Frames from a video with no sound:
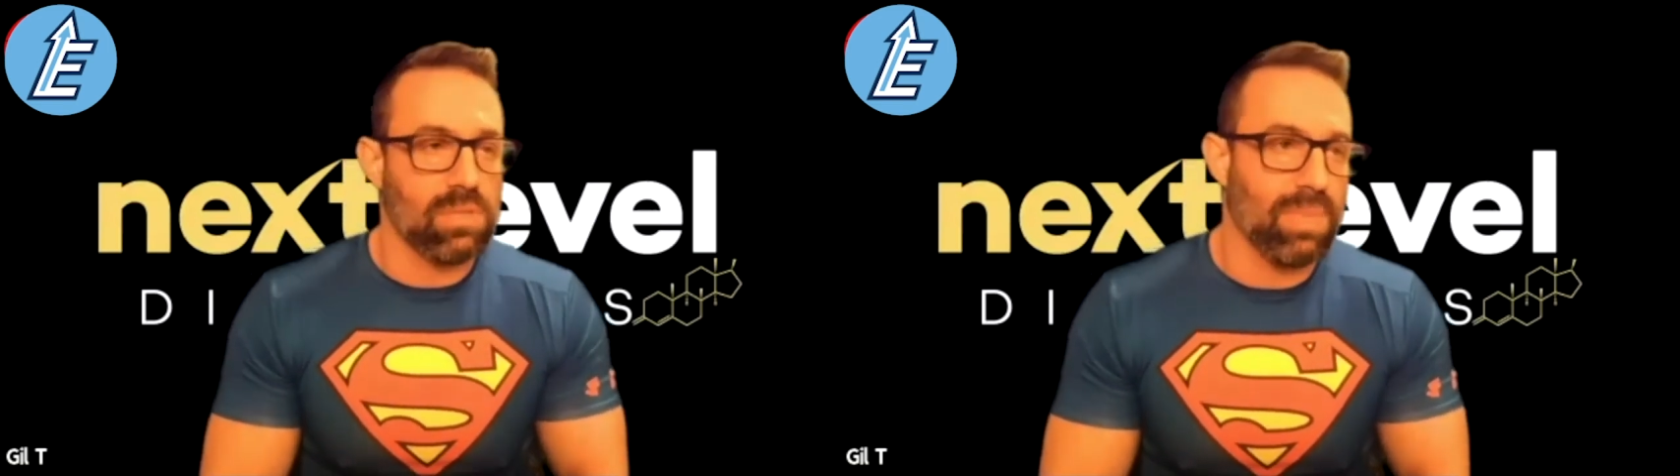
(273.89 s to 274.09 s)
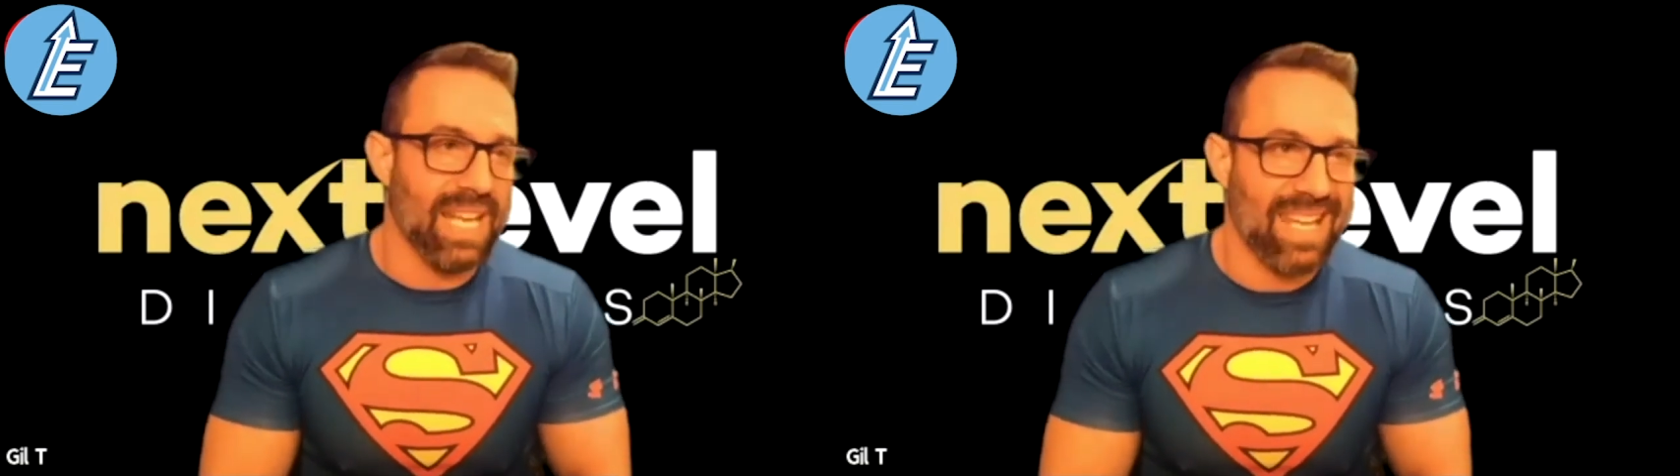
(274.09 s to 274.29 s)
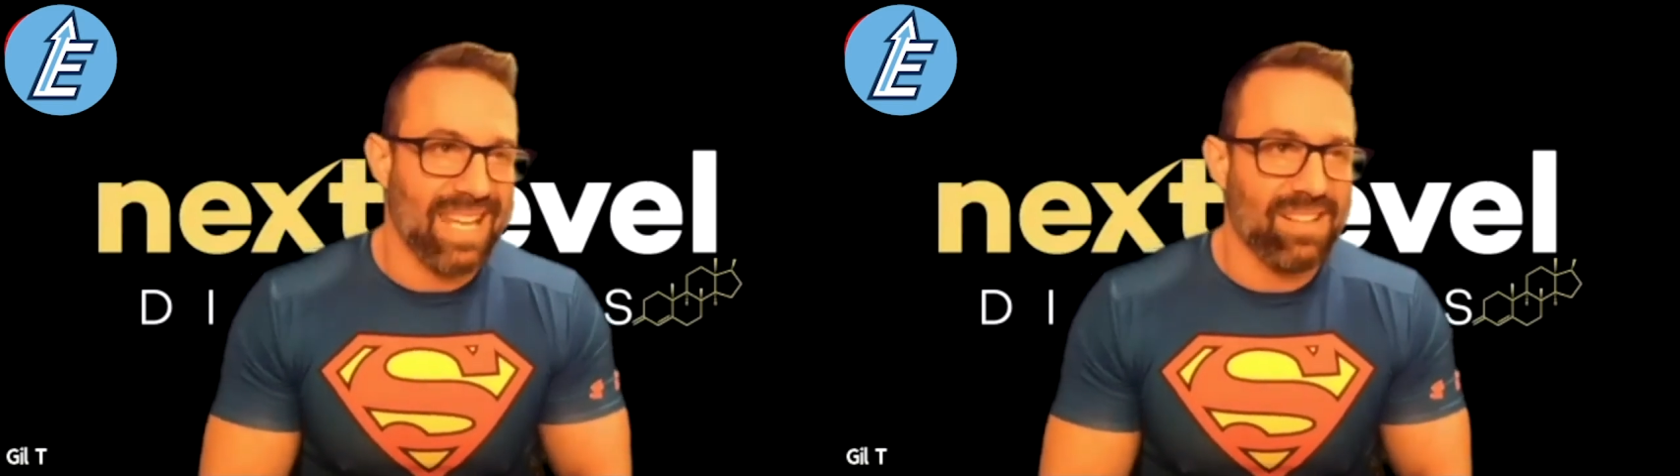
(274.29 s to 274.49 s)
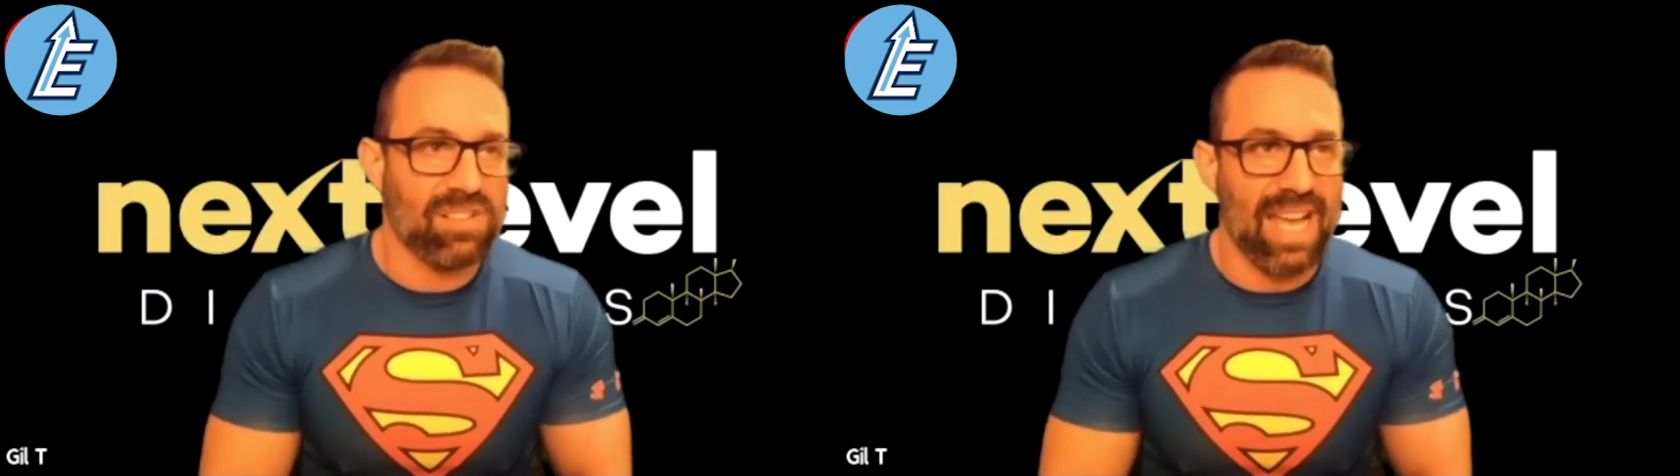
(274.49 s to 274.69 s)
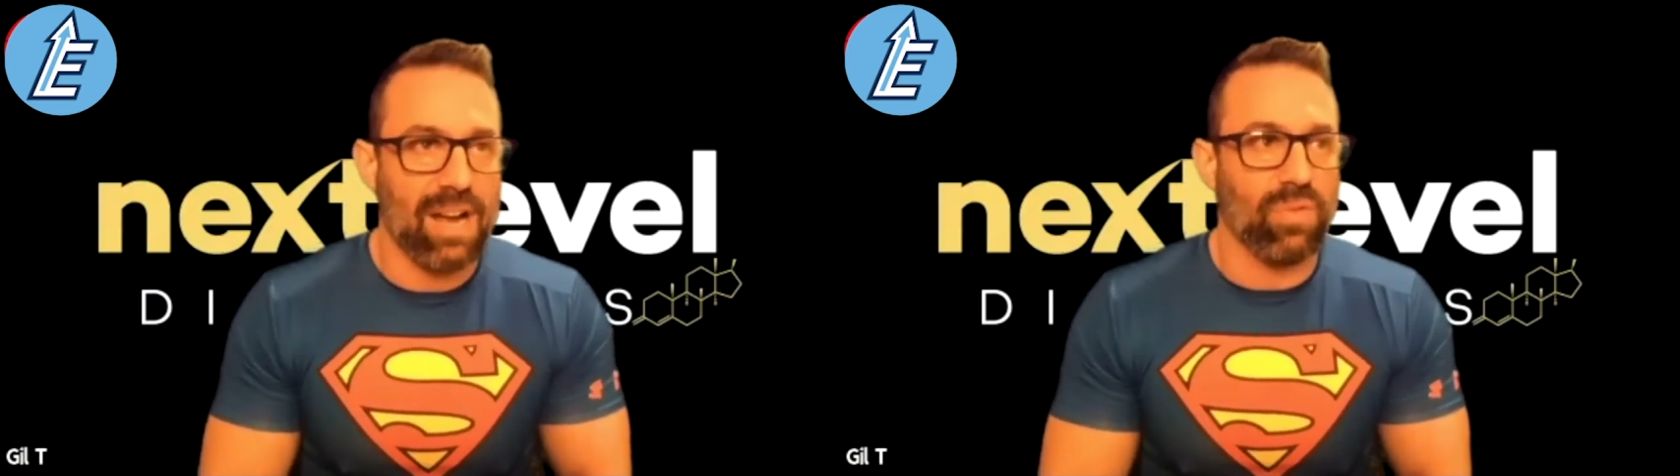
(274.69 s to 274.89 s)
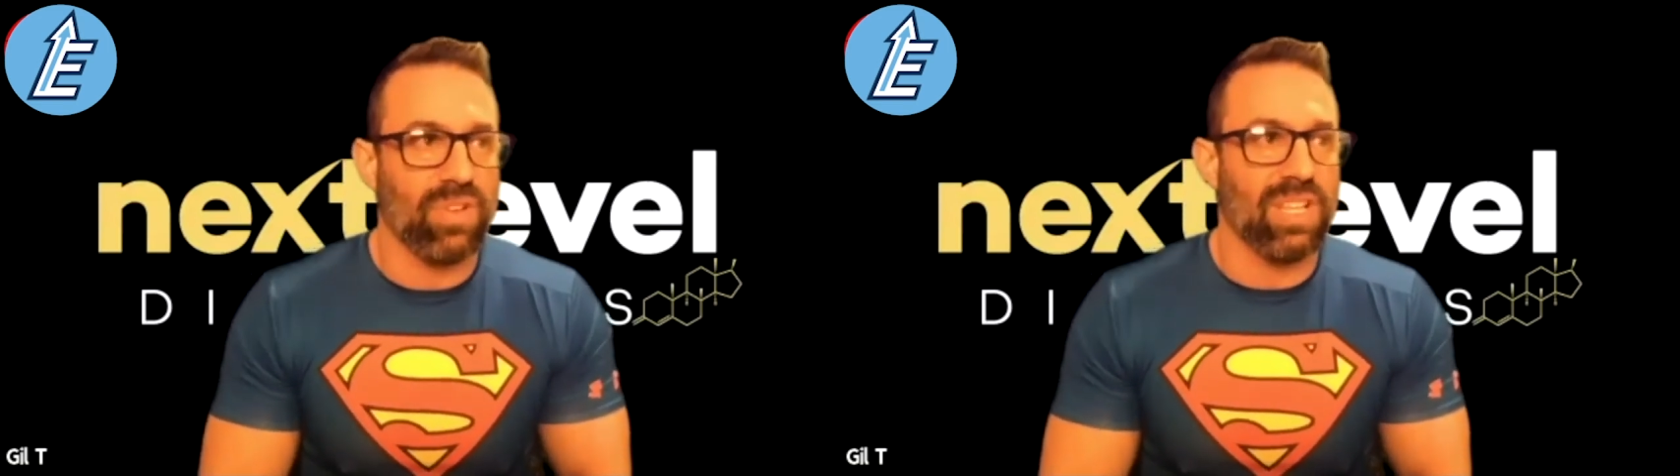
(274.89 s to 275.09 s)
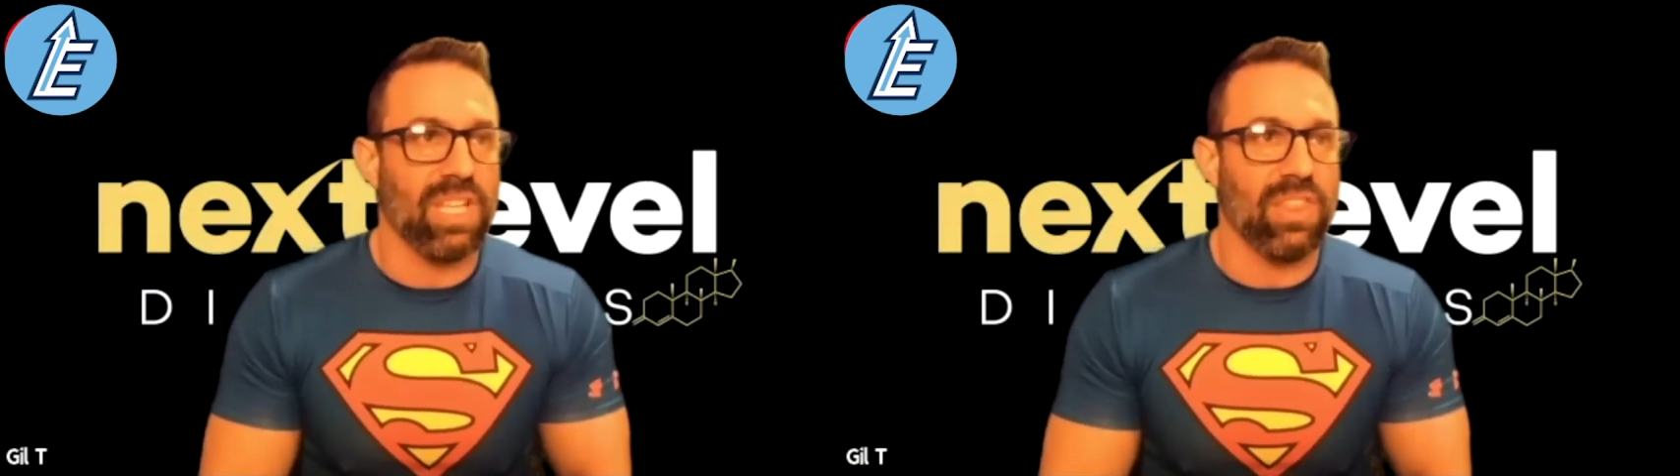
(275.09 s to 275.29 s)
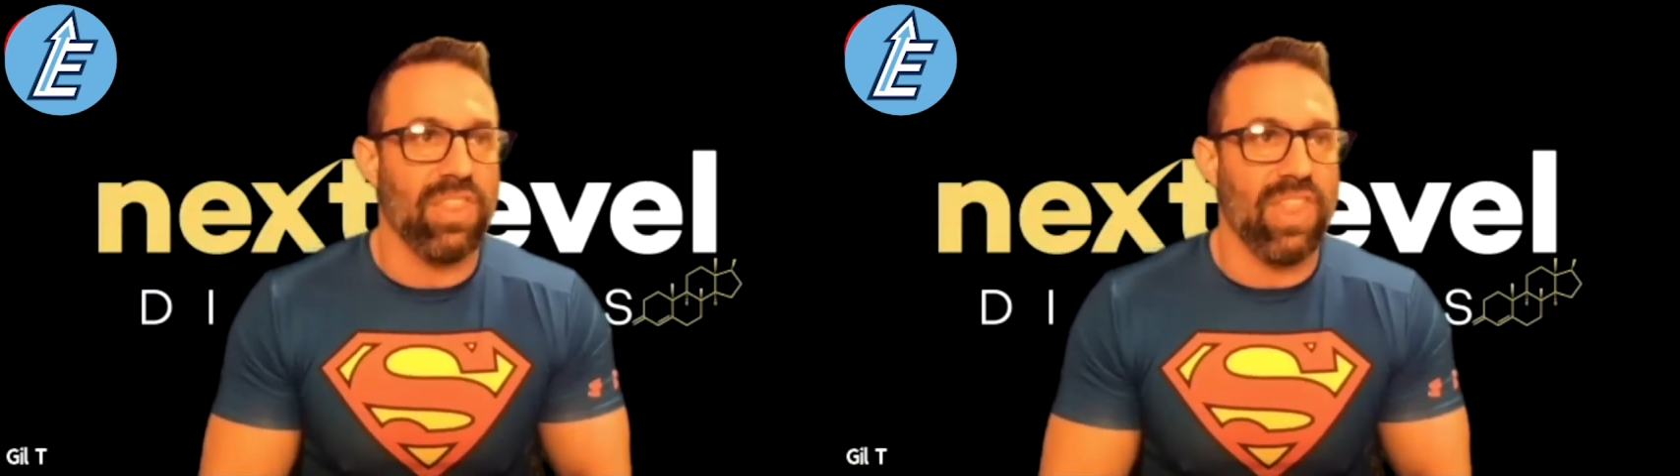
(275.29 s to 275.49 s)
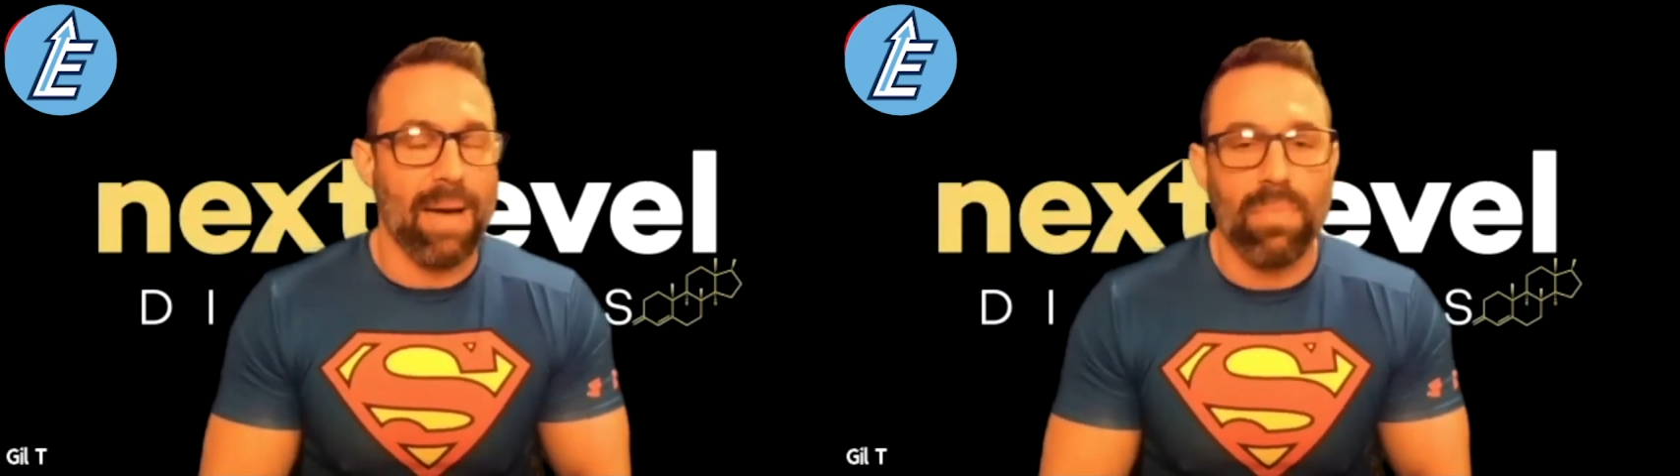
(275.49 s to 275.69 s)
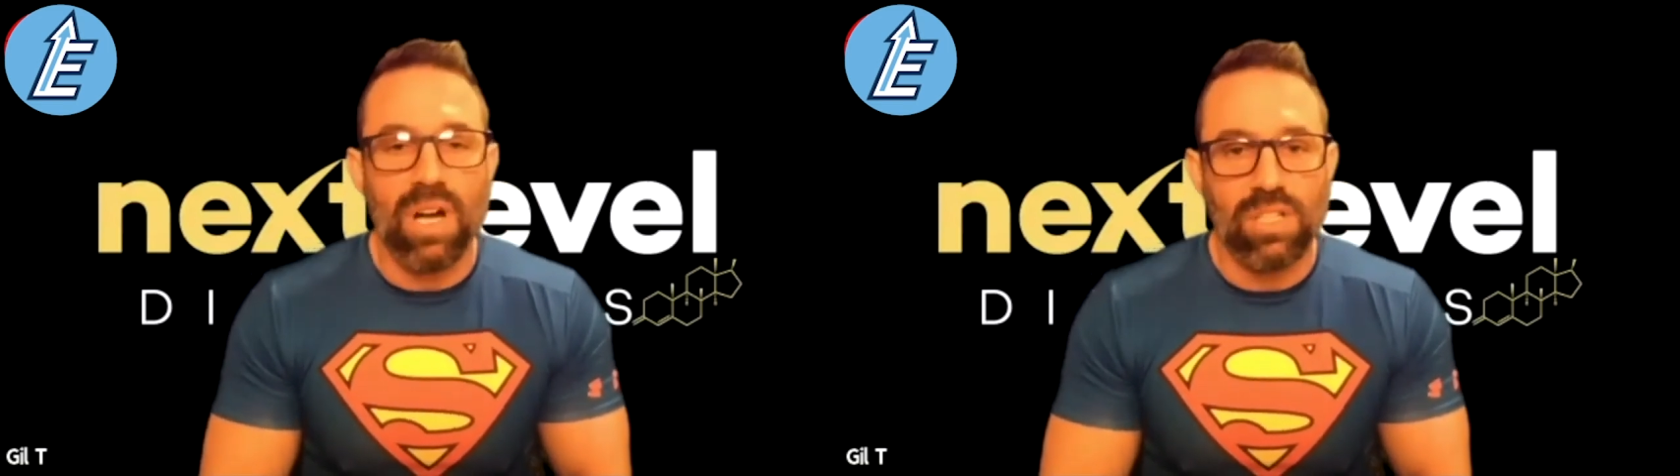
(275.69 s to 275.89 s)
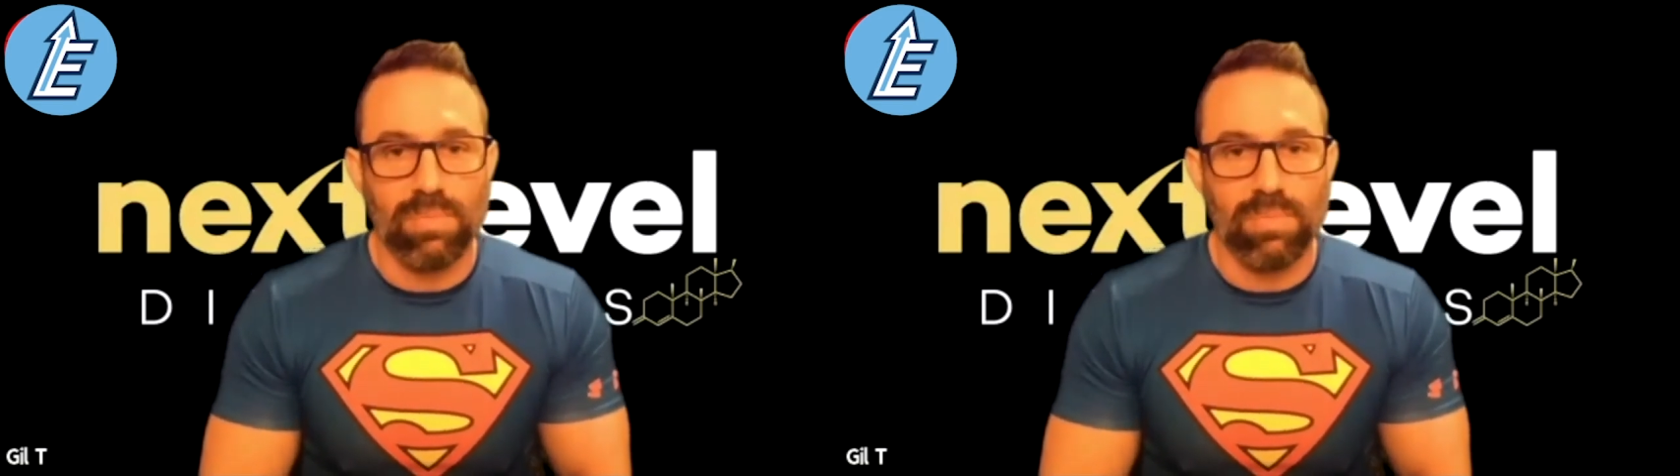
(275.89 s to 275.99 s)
bananas are not really that much,